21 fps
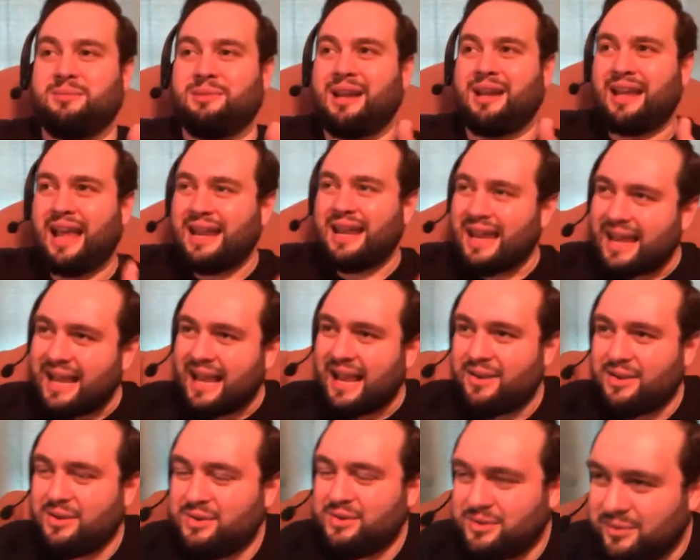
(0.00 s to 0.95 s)
But I like how
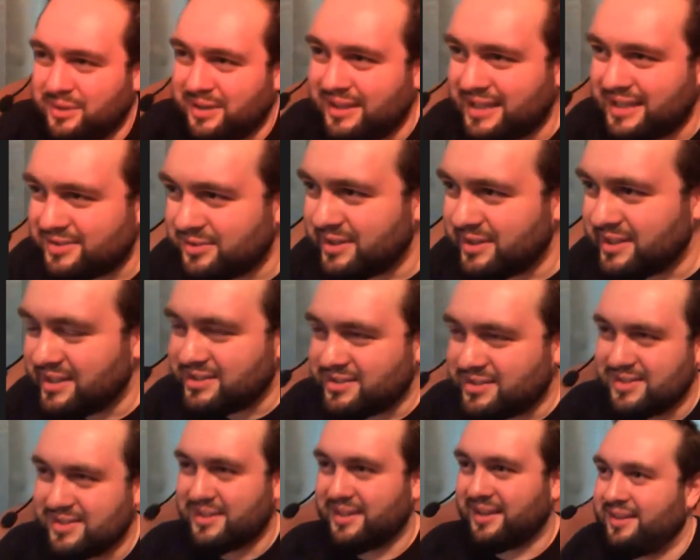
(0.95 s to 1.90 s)
you do it. That's really
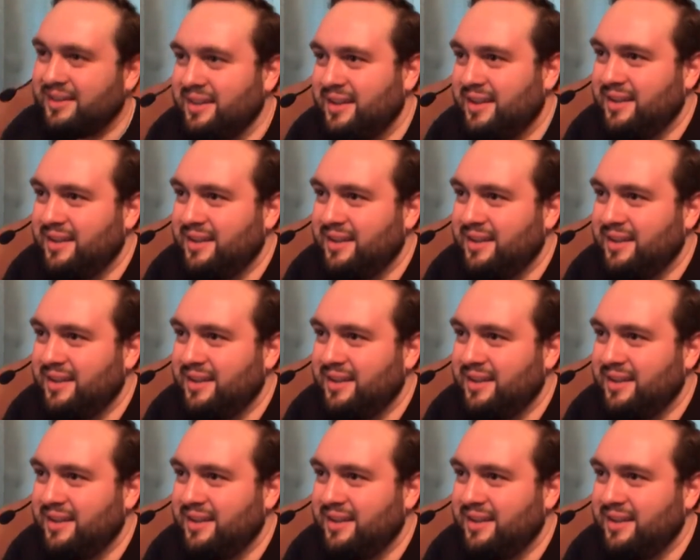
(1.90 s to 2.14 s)
interesting.